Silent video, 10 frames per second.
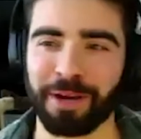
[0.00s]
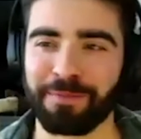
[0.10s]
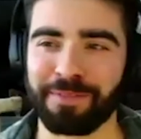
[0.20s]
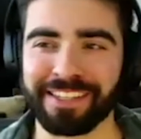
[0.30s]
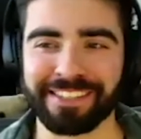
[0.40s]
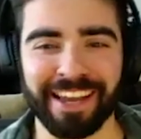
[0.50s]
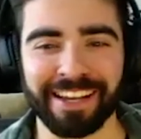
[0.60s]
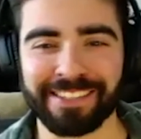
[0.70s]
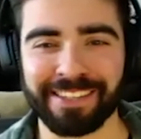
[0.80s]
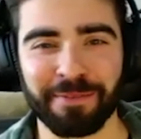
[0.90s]
woke up the
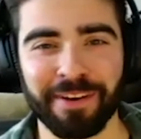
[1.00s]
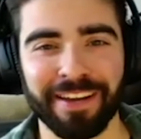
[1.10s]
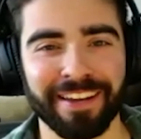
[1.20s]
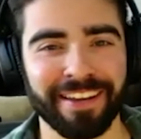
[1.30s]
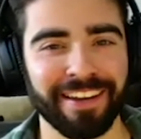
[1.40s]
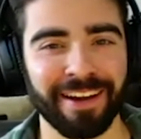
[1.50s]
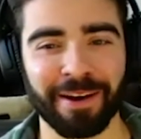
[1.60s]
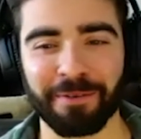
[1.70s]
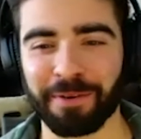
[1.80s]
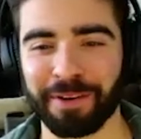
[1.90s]
exact same way I
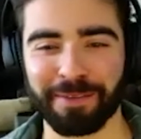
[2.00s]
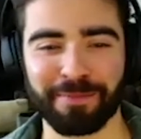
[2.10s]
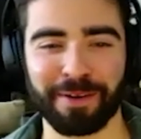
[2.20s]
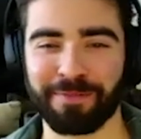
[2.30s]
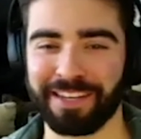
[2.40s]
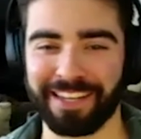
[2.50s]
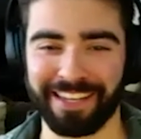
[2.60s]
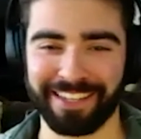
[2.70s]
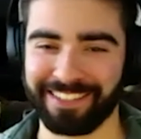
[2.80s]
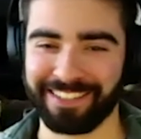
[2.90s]
woke up on
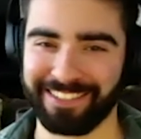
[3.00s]
Monday.